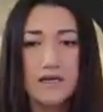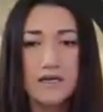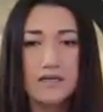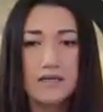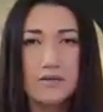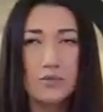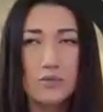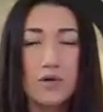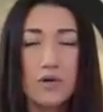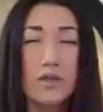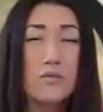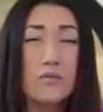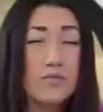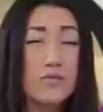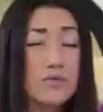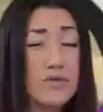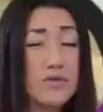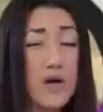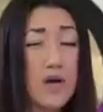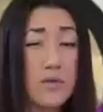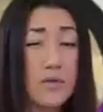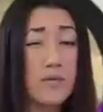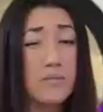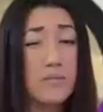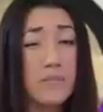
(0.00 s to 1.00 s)
is one of the most
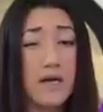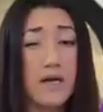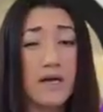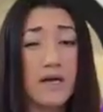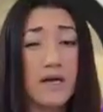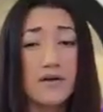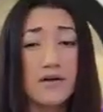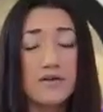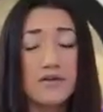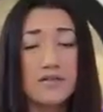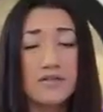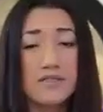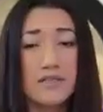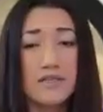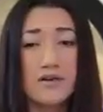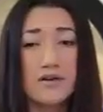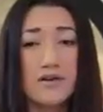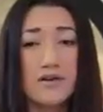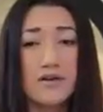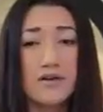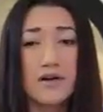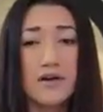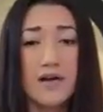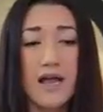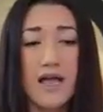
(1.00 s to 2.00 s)
common patterns in
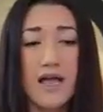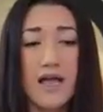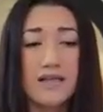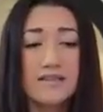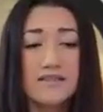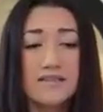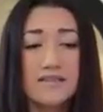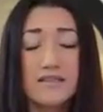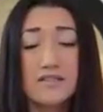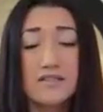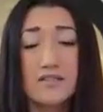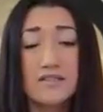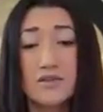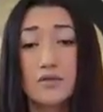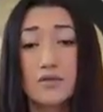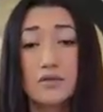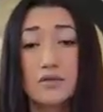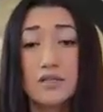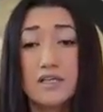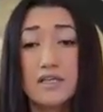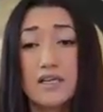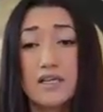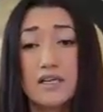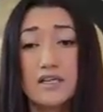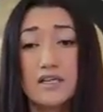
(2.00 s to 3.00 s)
our ancestral
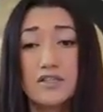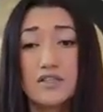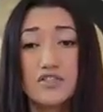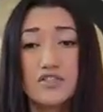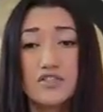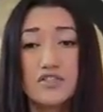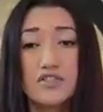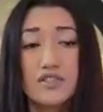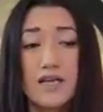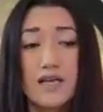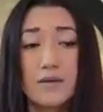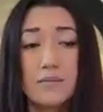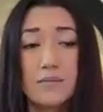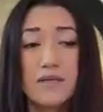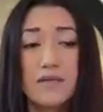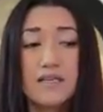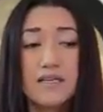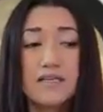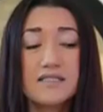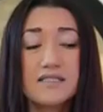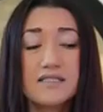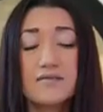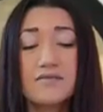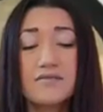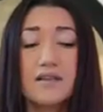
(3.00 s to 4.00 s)
lineage that,
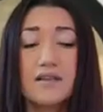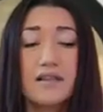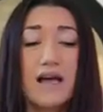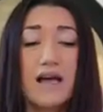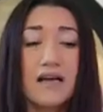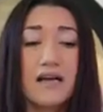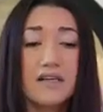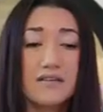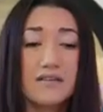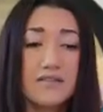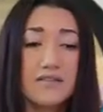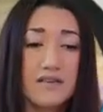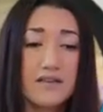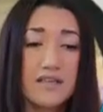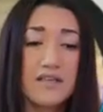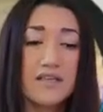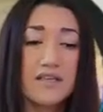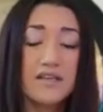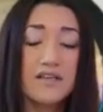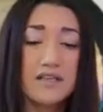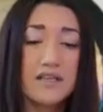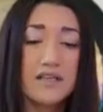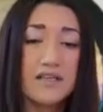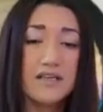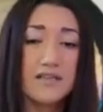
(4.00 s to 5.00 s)
because of the lack of
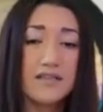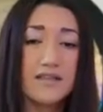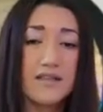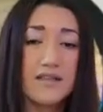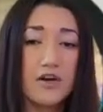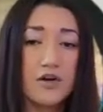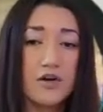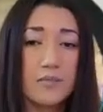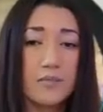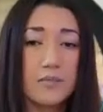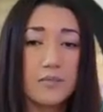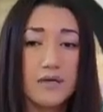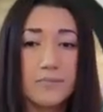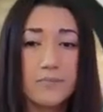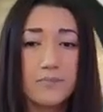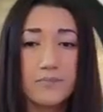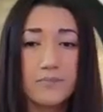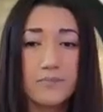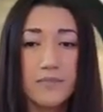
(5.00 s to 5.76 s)
healing and therapy,